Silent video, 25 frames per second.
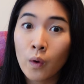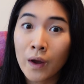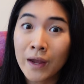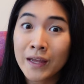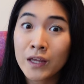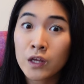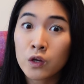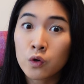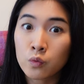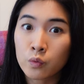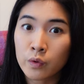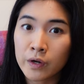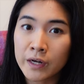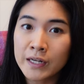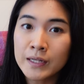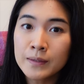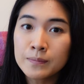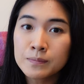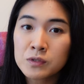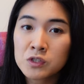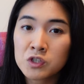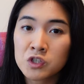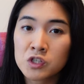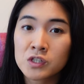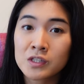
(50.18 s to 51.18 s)
white
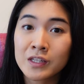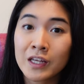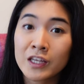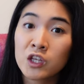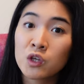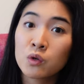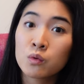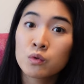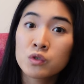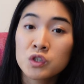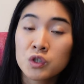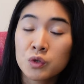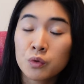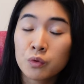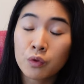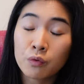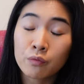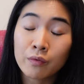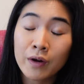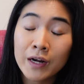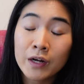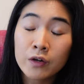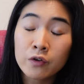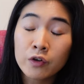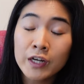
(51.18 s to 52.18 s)
grapes just like you would do with the
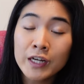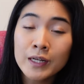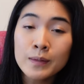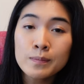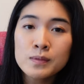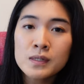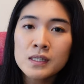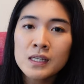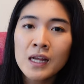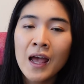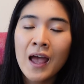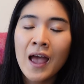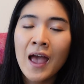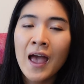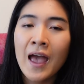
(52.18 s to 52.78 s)
red grapes.